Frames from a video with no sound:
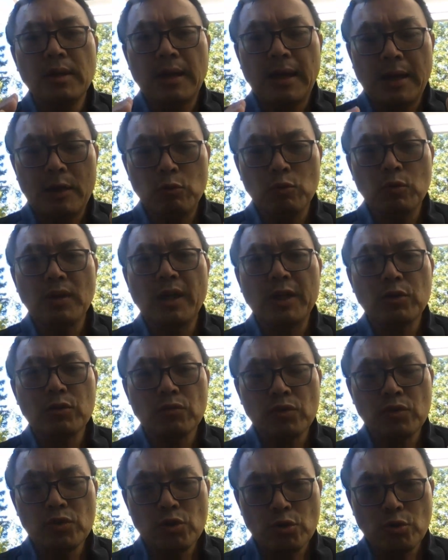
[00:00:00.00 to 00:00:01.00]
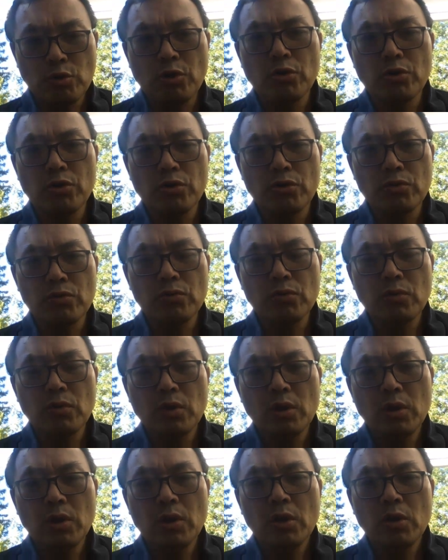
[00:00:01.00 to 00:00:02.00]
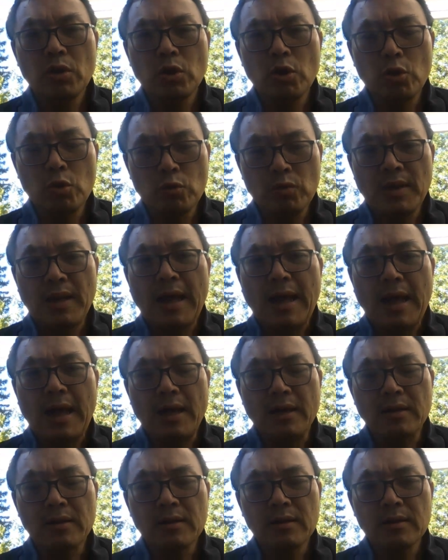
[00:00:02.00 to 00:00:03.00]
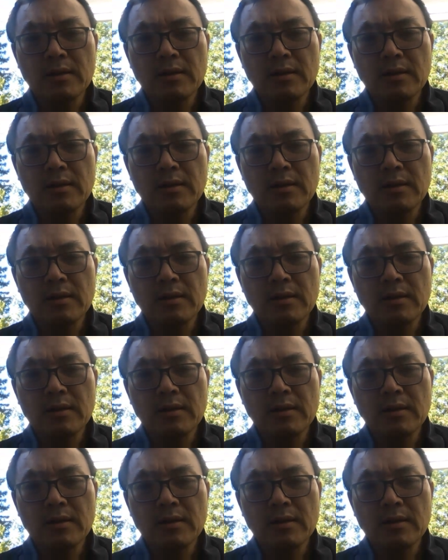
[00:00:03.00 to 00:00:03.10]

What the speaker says: I would like to assure you, you're not